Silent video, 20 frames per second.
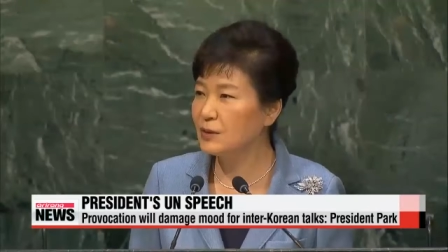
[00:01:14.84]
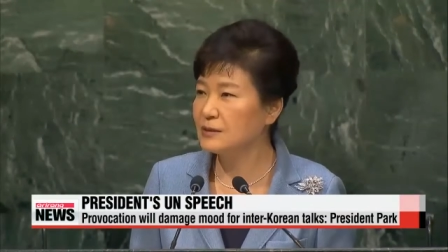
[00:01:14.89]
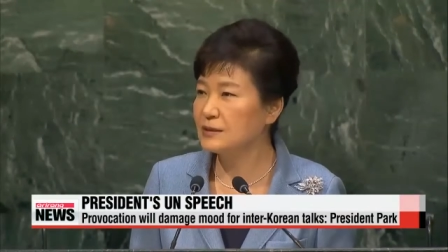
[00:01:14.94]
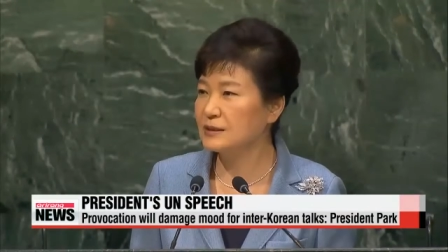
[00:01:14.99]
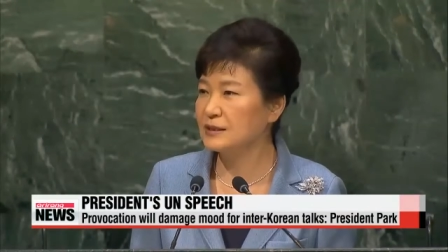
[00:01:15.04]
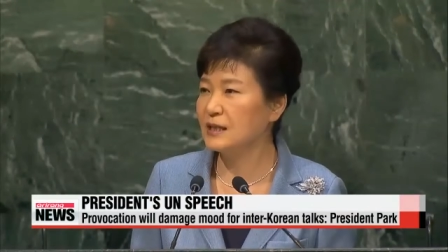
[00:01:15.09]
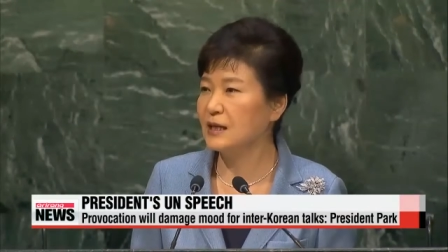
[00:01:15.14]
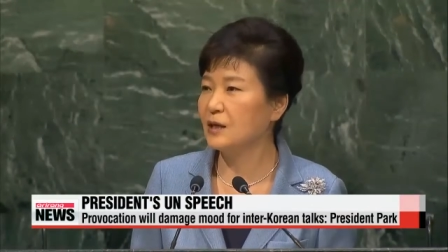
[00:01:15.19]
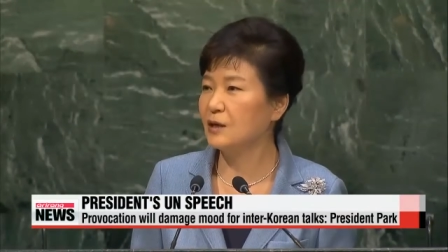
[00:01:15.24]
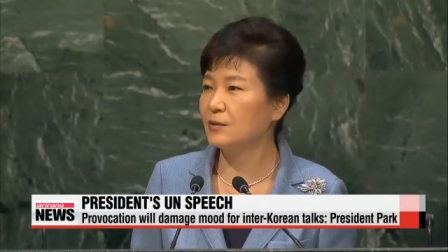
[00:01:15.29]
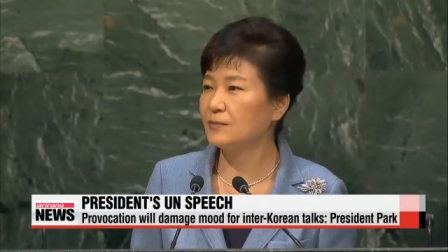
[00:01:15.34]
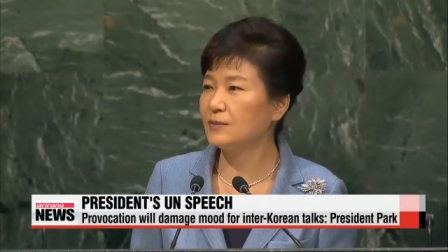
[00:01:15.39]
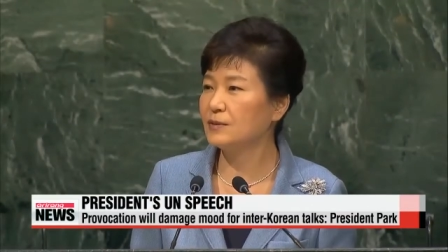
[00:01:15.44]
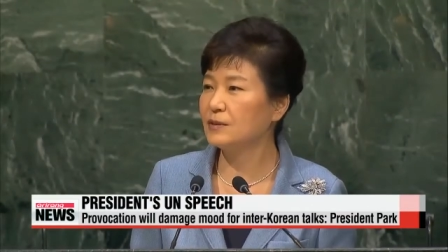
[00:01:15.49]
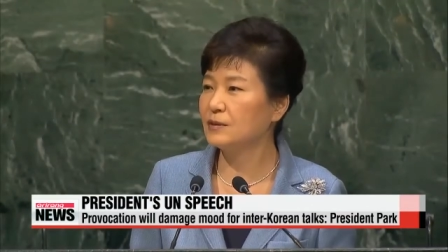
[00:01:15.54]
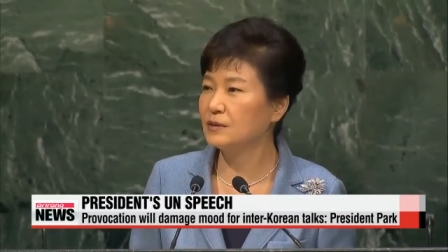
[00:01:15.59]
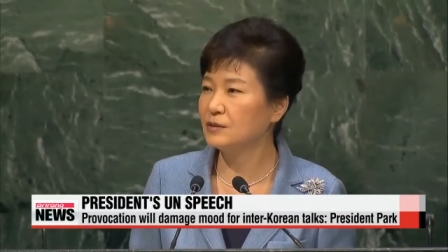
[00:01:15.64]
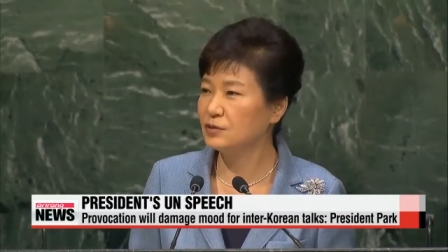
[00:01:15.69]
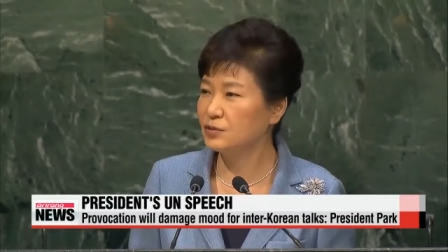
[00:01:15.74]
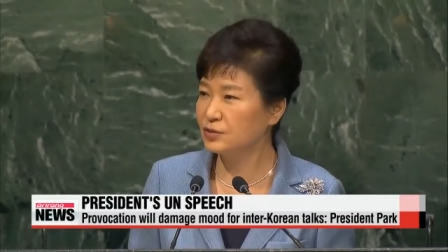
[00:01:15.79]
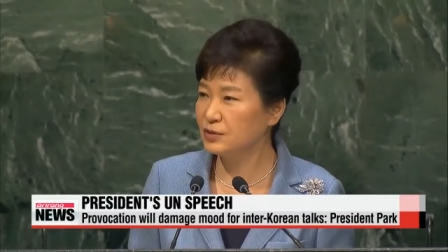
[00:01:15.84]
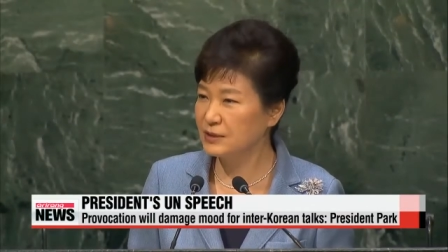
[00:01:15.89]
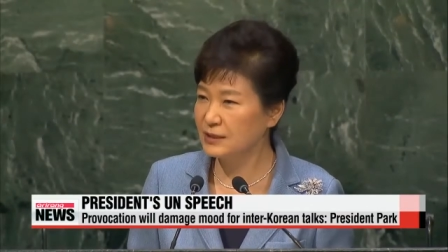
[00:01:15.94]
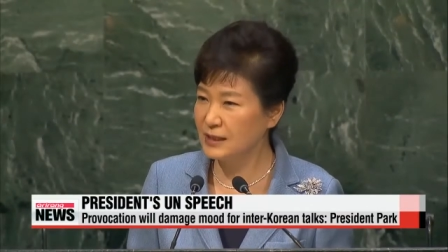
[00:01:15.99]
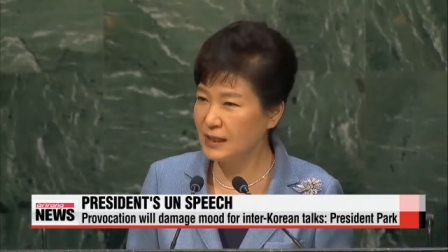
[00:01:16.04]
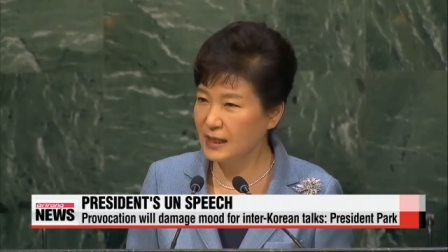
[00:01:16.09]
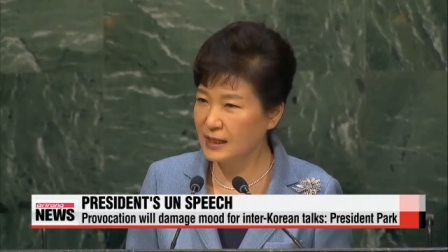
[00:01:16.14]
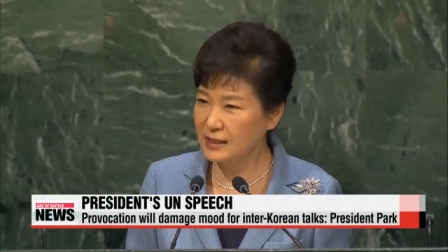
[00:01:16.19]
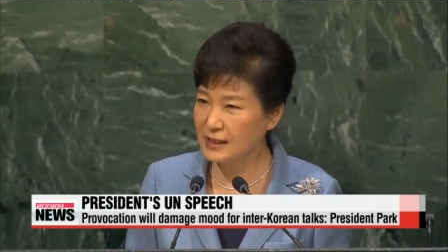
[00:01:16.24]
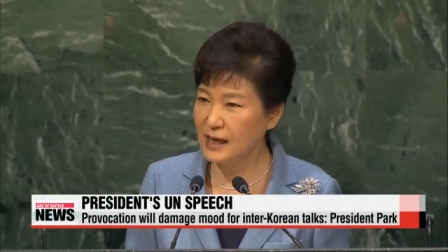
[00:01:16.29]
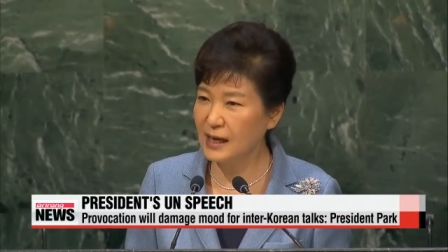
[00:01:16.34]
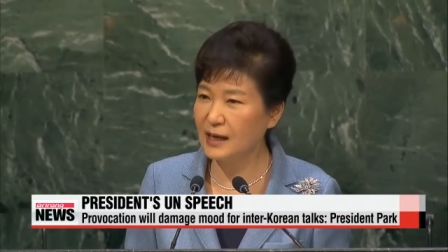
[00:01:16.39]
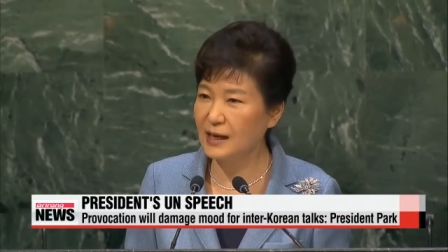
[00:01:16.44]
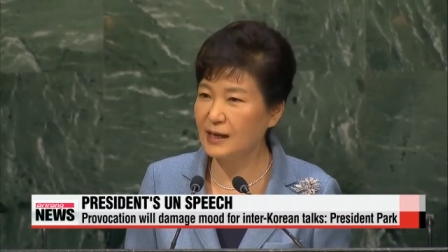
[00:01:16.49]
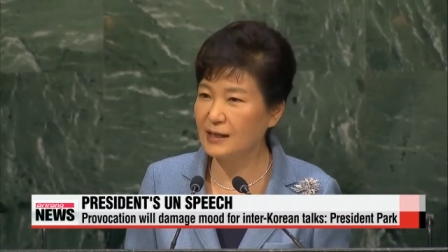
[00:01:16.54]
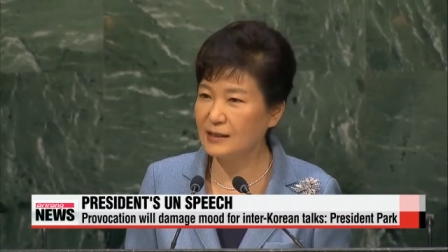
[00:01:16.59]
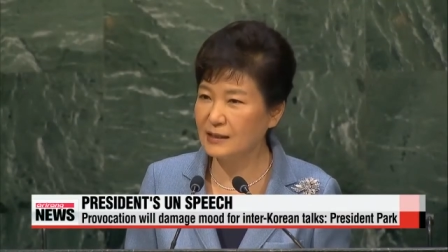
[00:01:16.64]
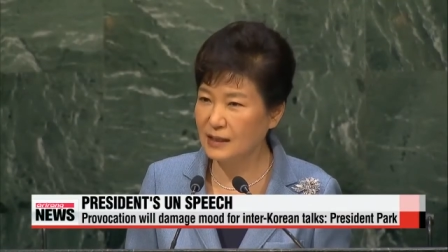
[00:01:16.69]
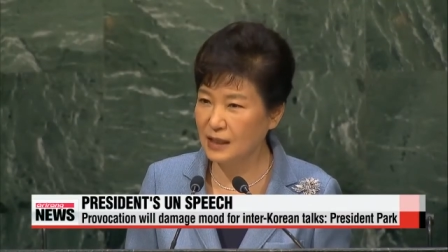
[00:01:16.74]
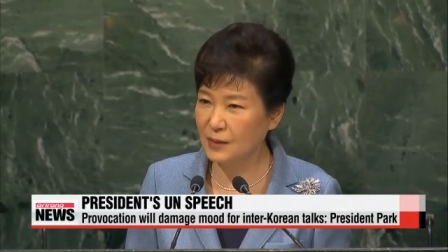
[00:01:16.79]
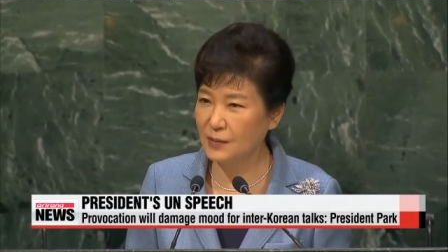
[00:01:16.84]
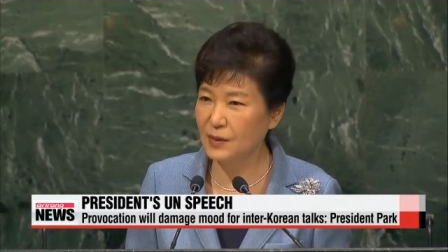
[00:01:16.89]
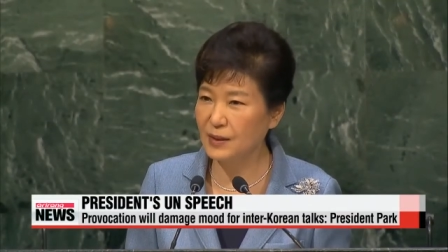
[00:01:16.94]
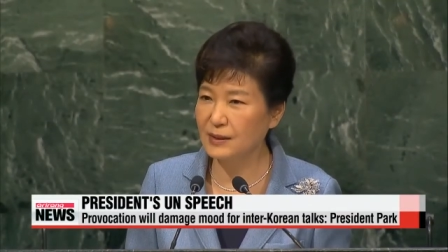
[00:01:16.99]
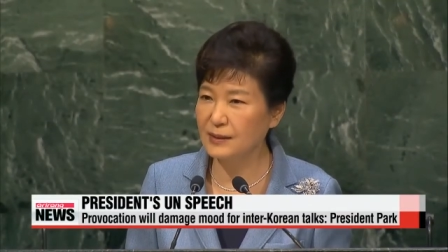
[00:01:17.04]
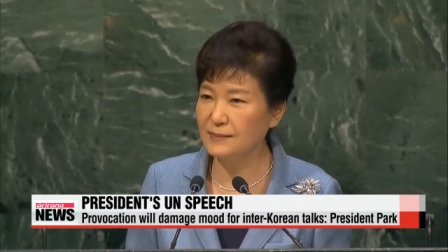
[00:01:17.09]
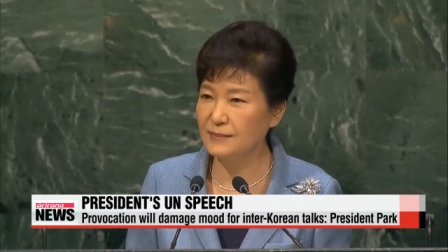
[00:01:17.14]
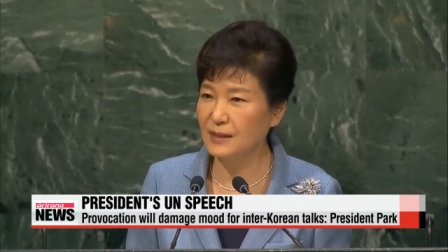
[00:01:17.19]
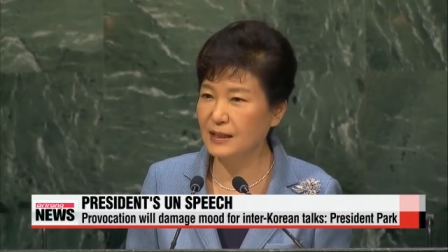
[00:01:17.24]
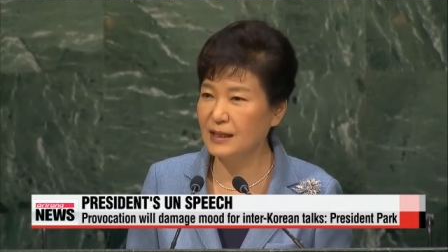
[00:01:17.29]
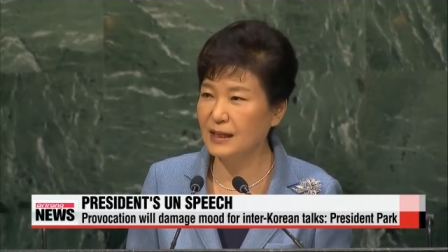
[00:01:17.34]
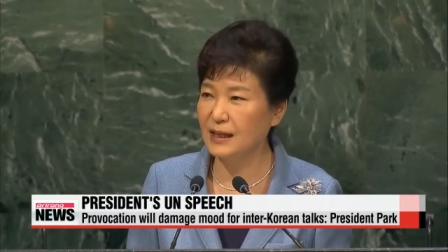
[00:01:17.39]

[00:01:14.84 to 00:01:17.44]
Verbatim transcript: provocation will only damage the hard-won